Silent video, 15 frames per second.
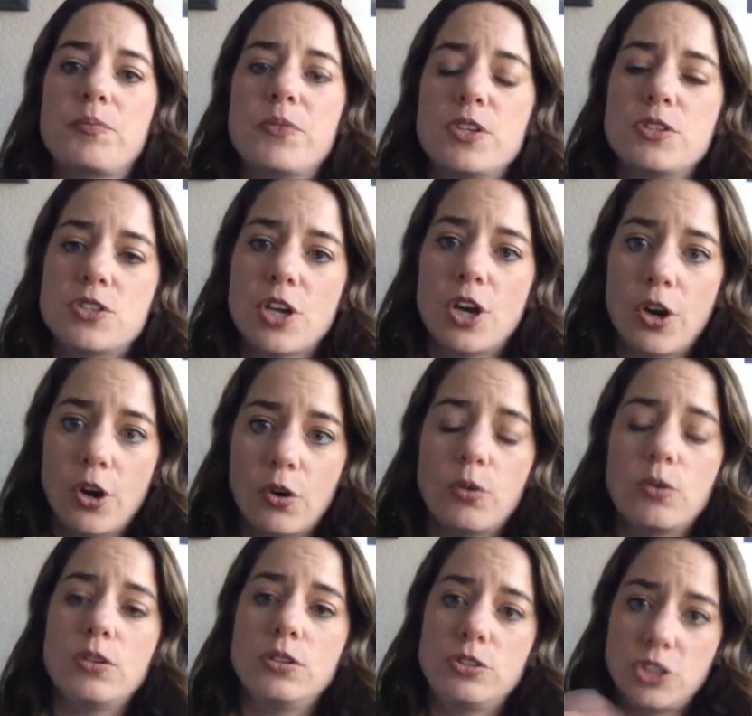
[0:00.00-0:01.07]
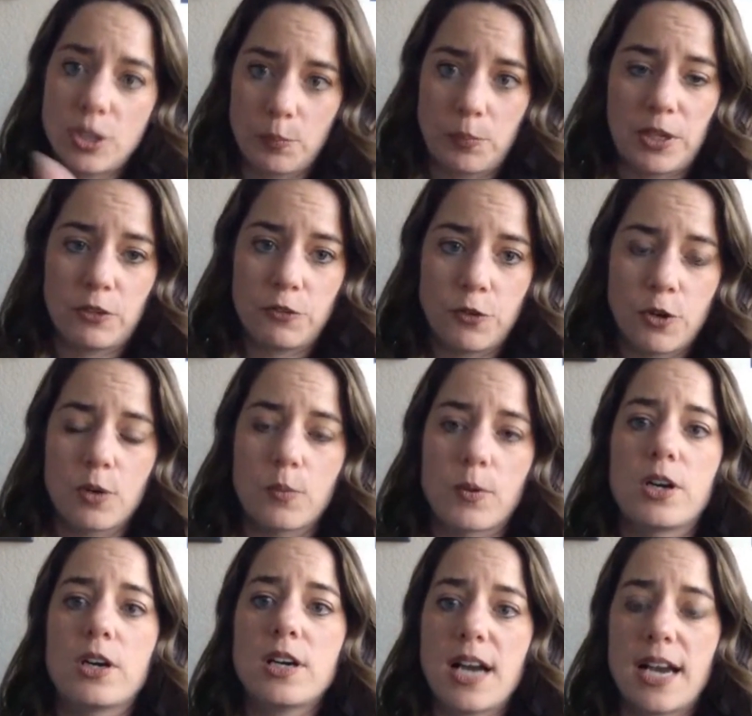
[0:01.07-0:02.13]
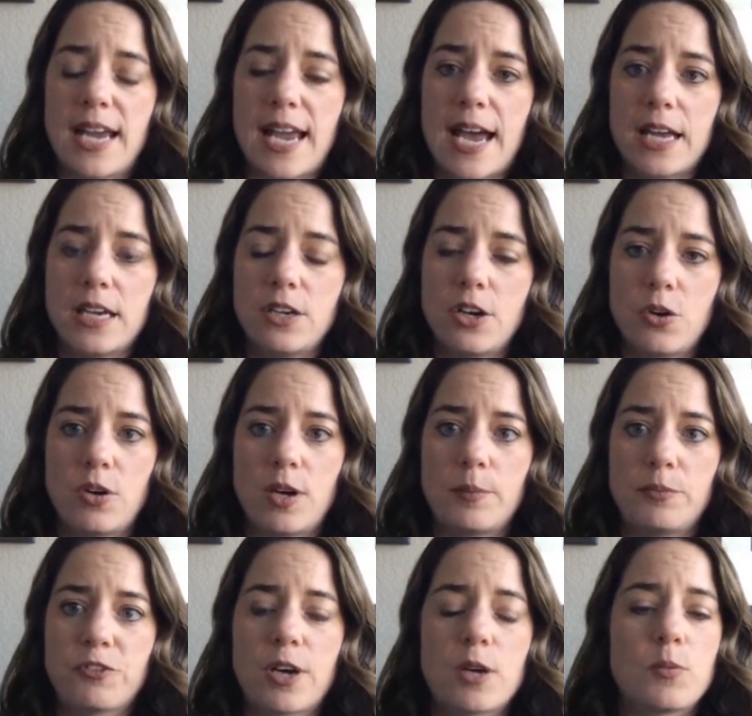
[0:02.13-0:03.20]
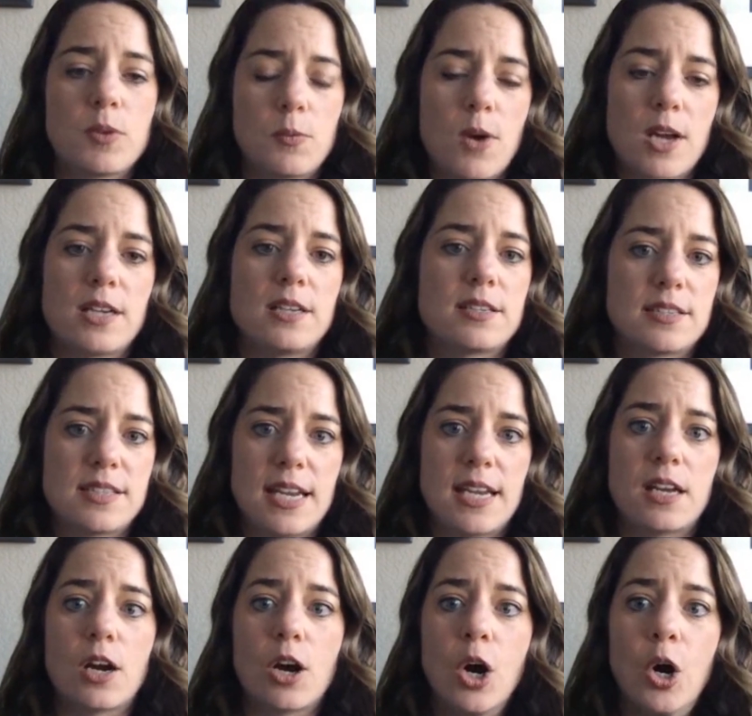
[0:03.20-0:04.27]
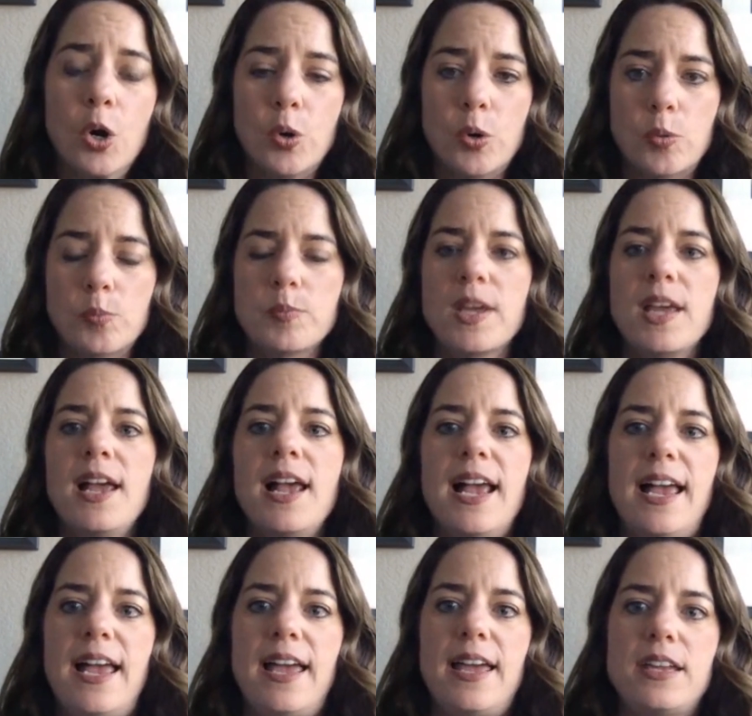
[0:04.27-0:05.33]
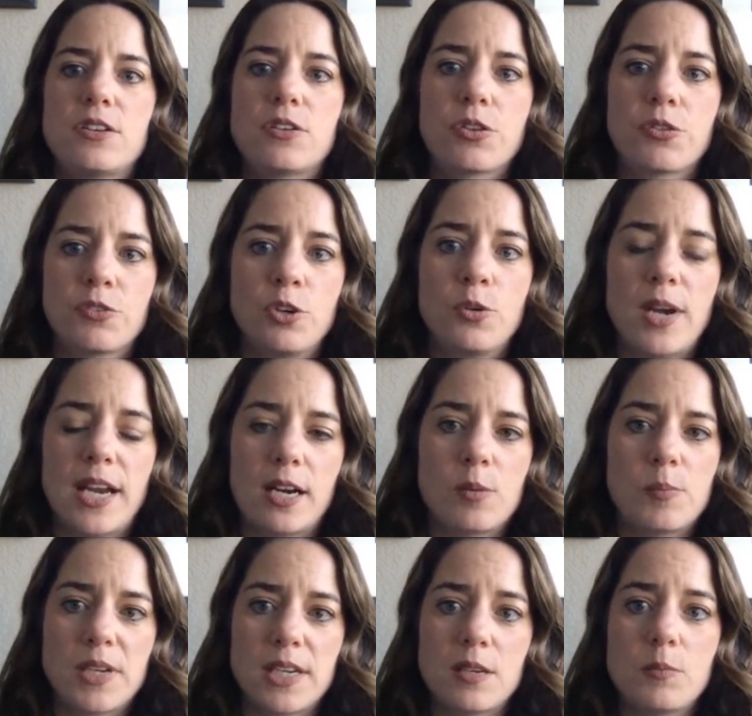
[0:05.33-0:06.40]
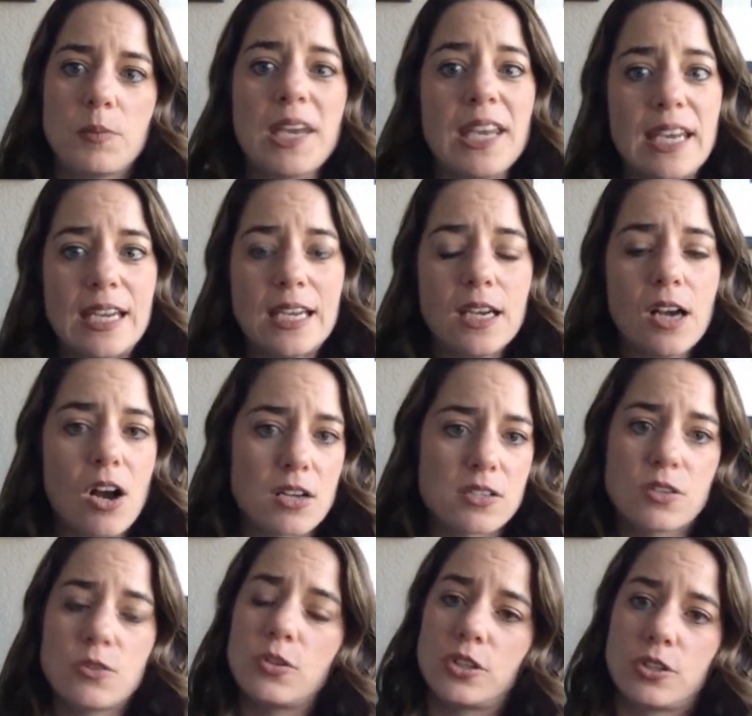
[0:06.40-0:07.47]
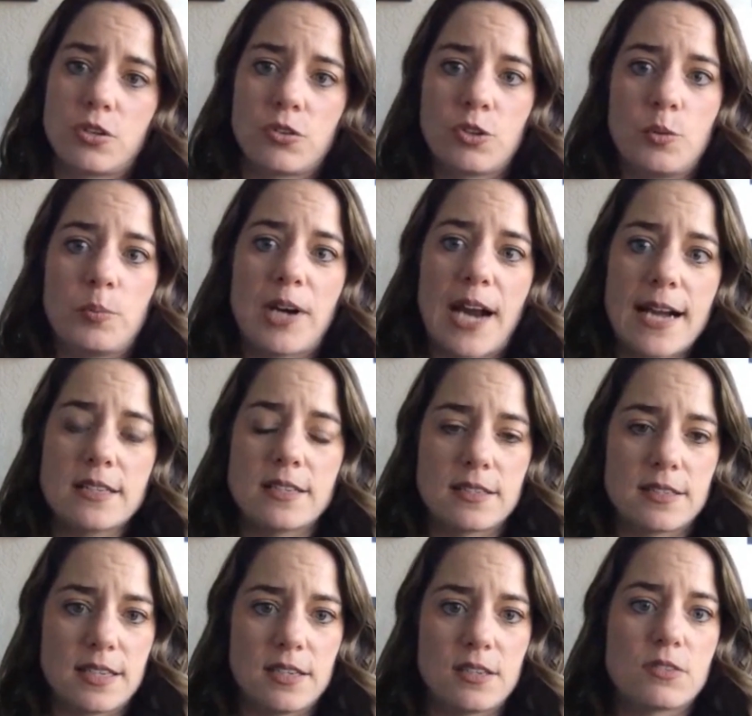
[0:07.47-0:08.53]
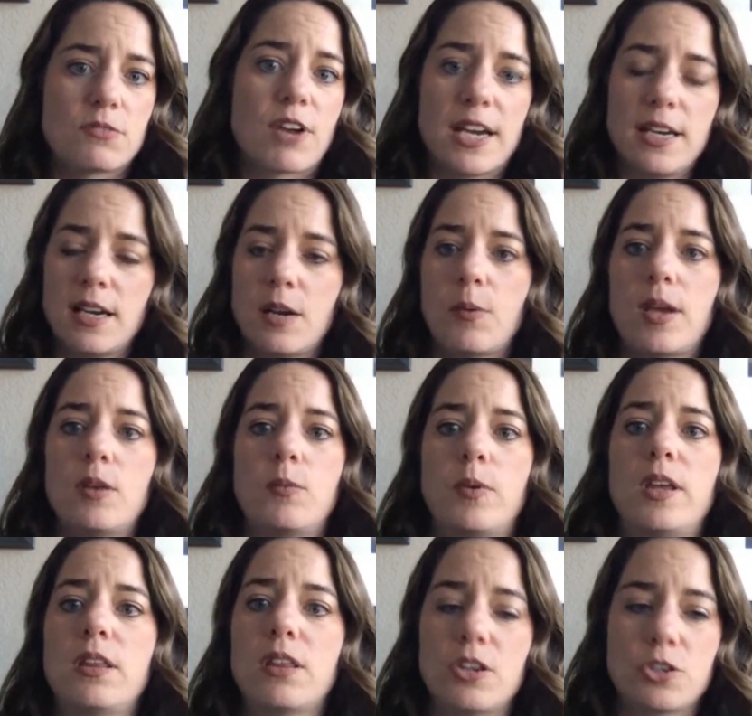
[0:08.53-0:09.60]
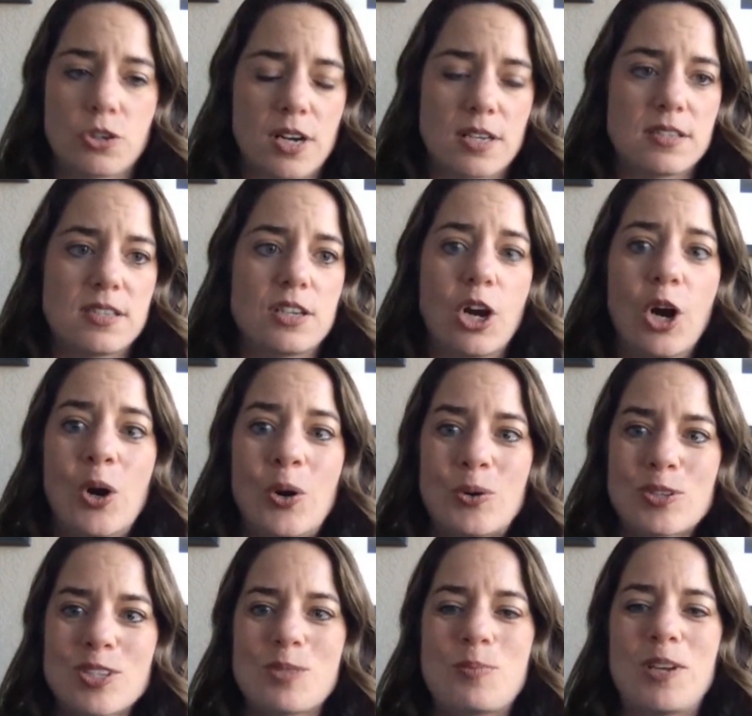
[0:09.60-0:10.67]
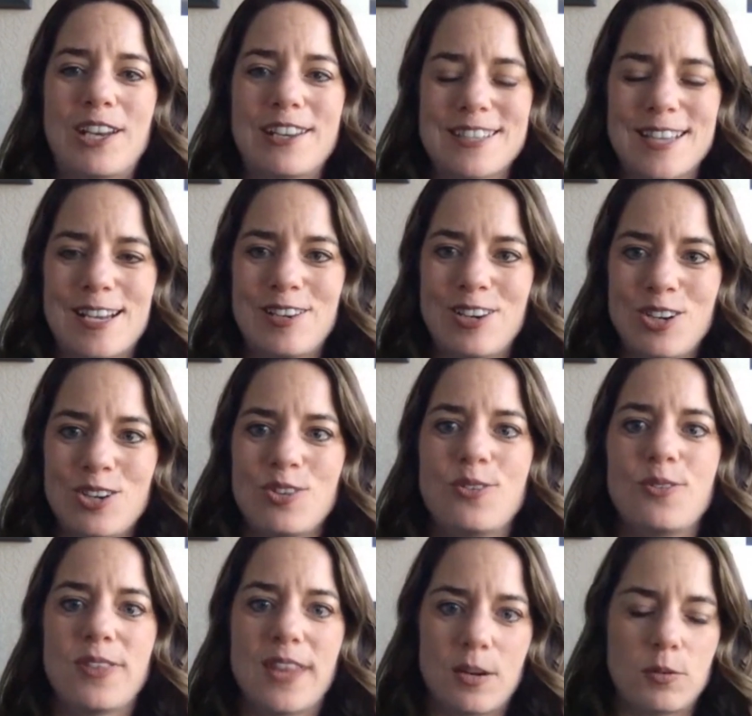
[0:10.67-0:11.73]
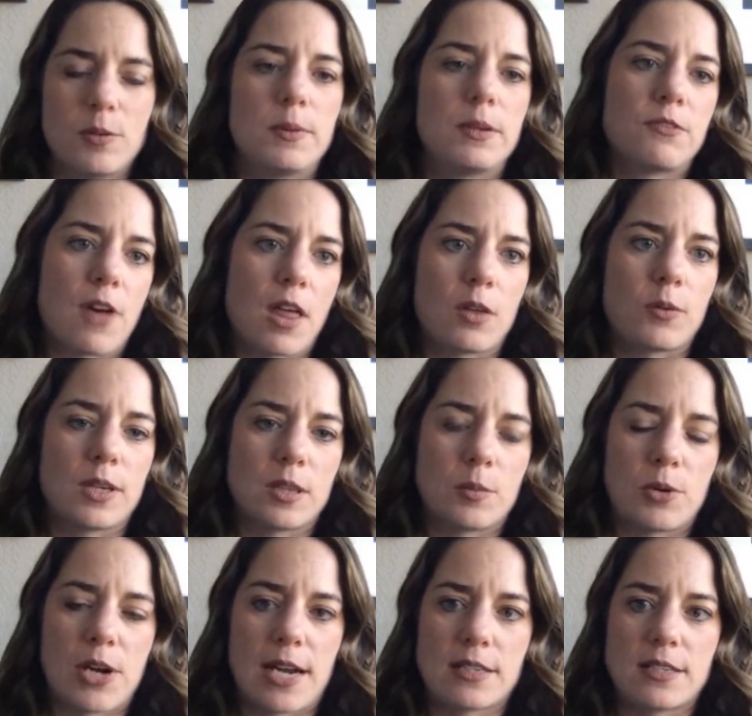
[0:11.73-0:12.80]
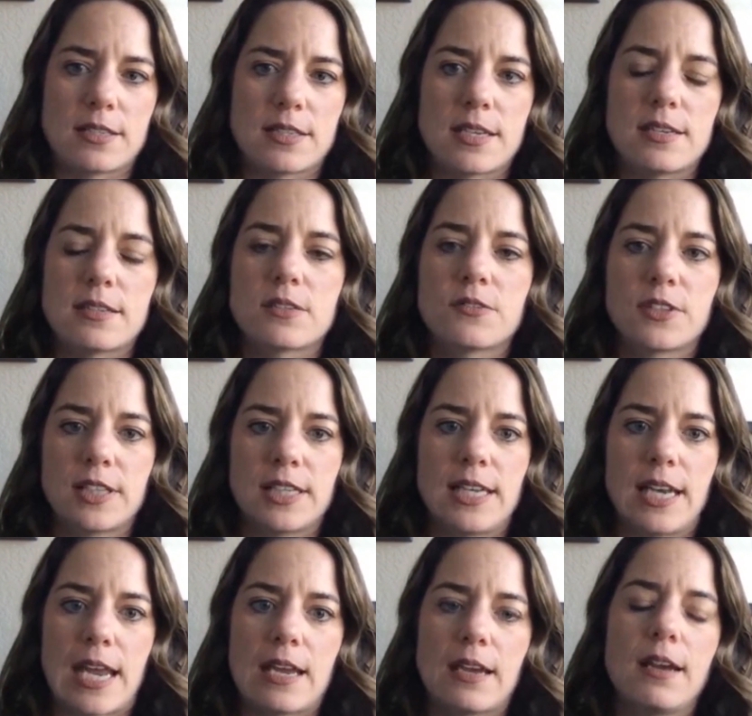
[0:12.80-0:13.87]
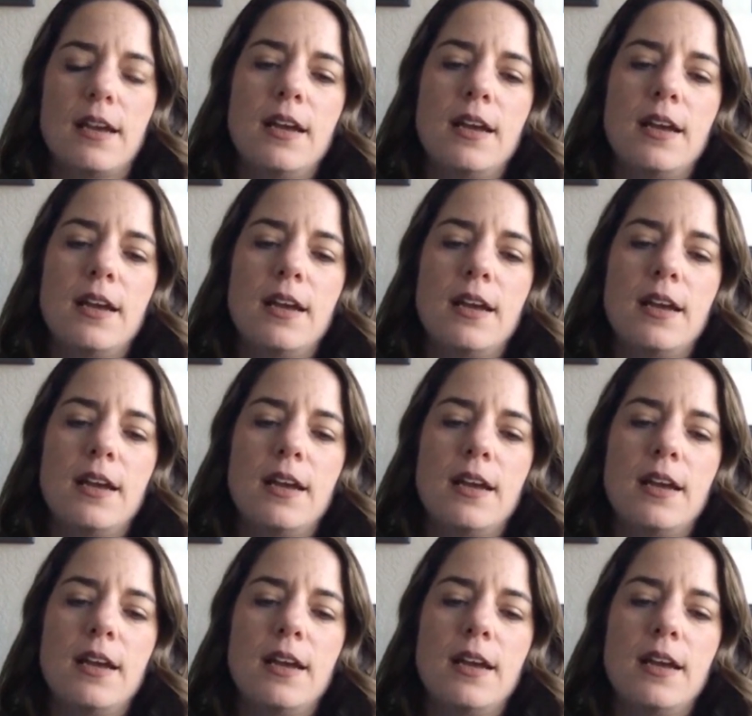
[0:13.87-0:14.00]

So jumping forward, I had known up front we wanted to stay in a home, and through Airbnb also looked through practices, right? I went with a trusted host because I knew they would be following the practices of cleaning,